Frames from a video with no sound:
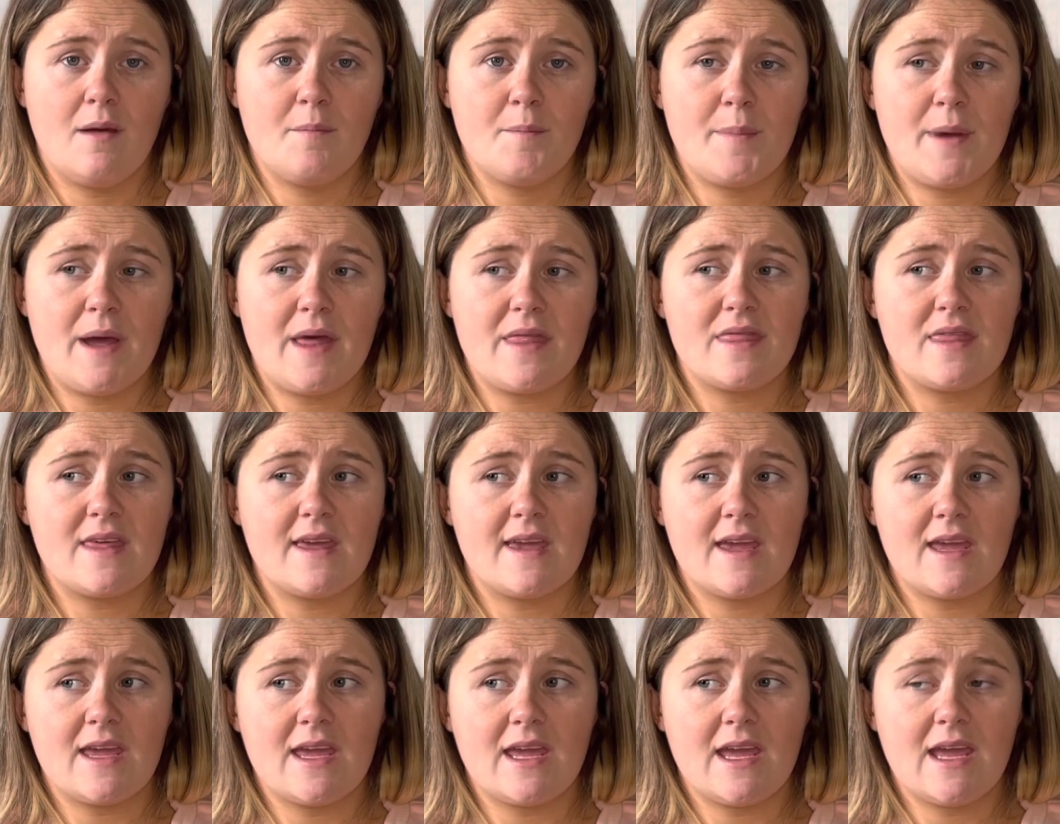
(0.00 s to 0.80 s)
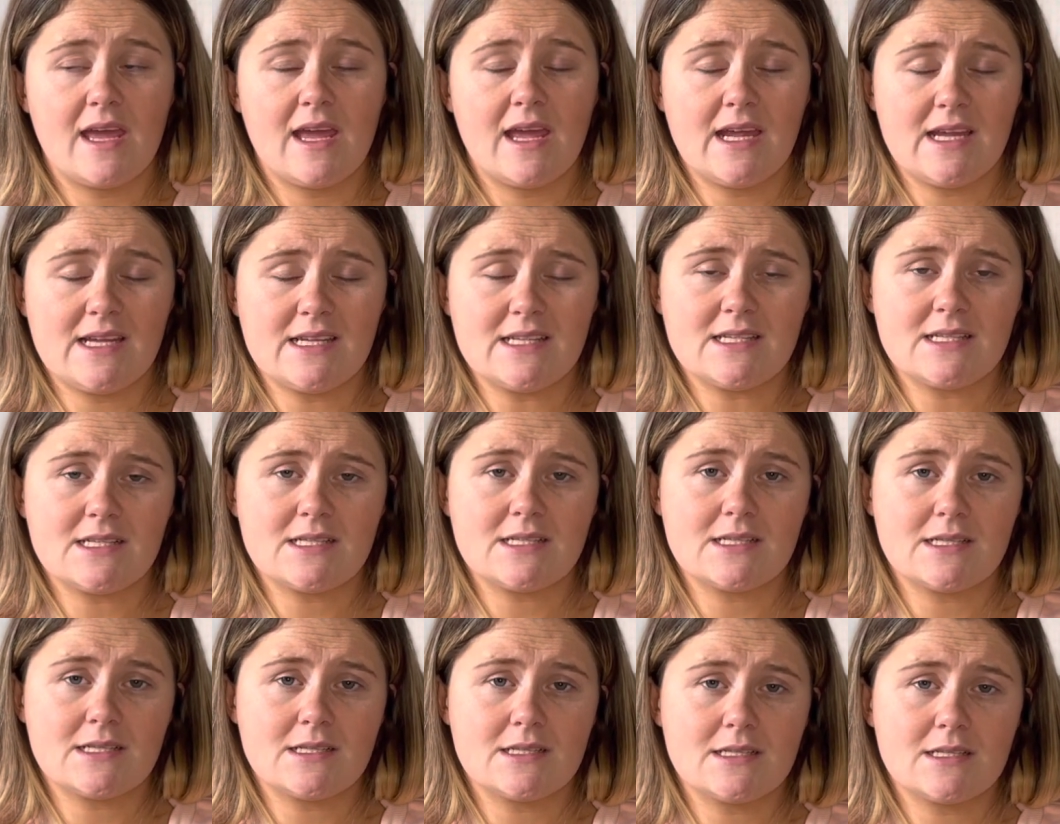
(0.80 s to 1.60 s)
but there
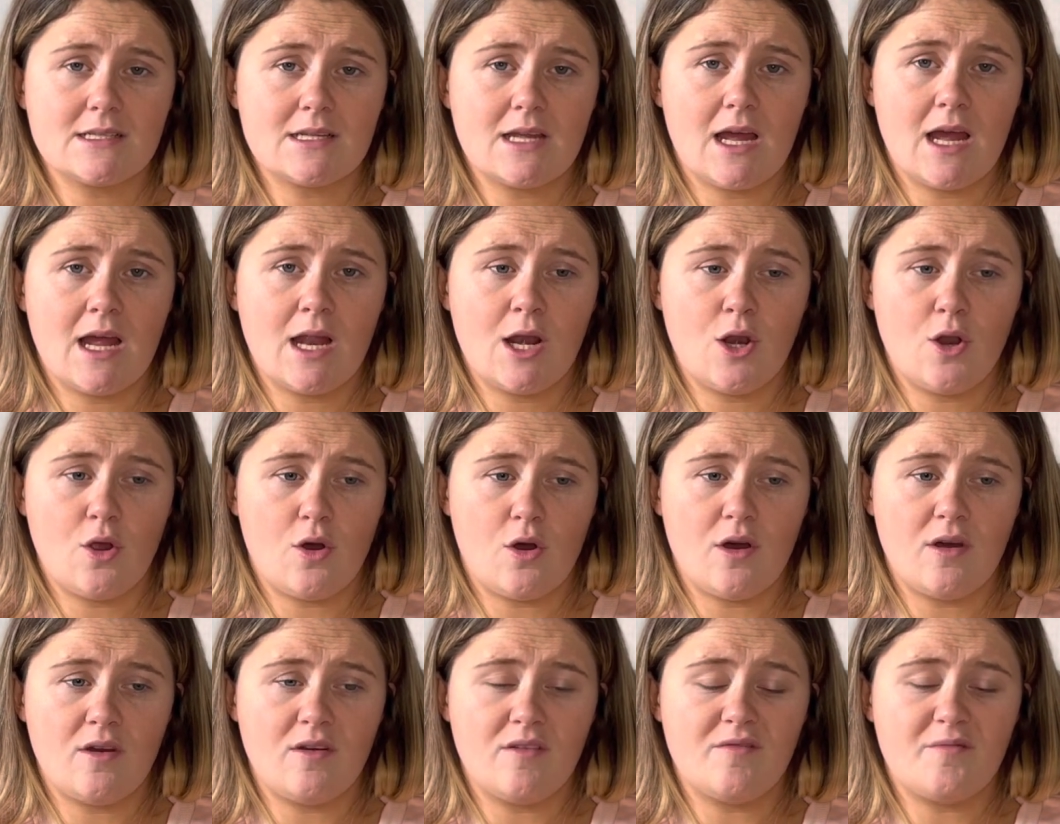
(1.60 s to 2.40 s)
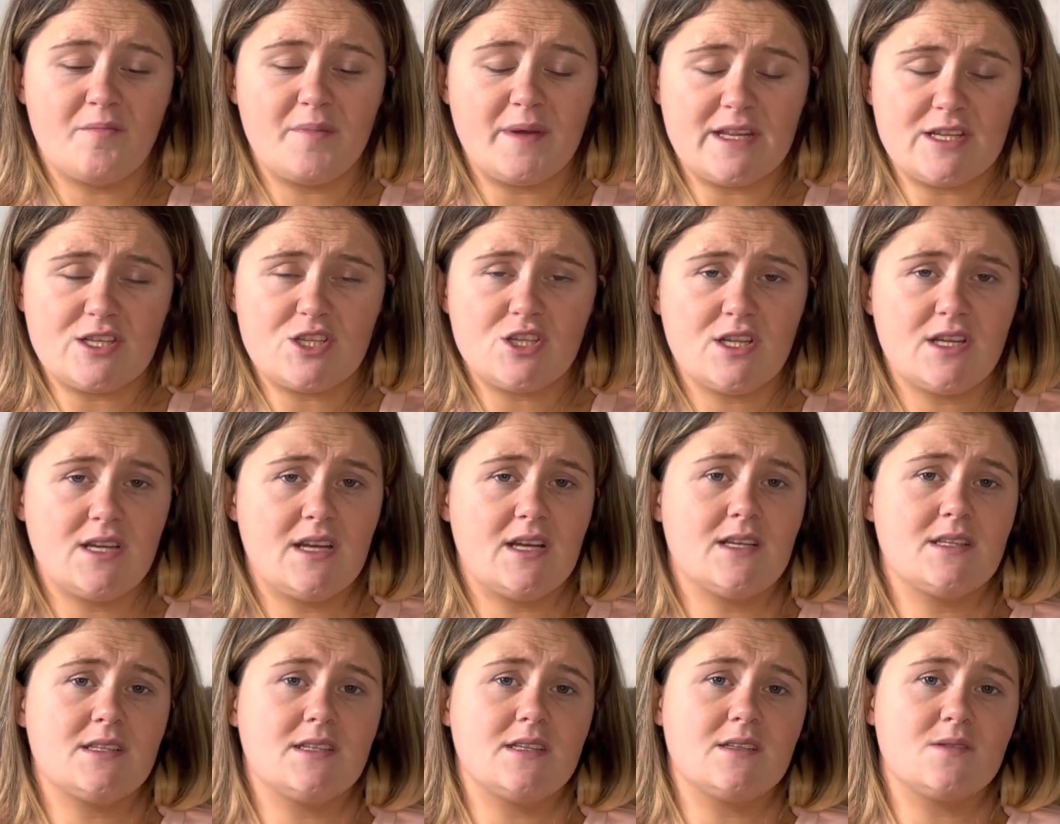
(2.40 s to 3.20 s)
is a lot of
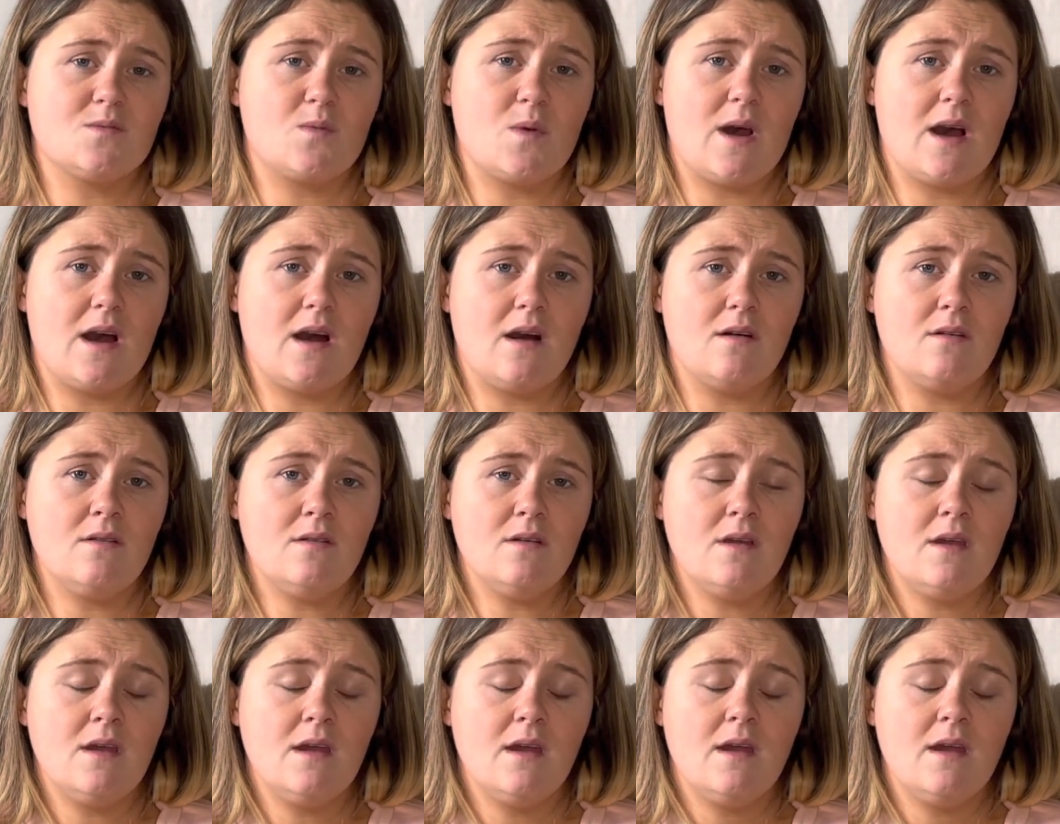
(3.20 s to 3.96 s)
bitchiness as well.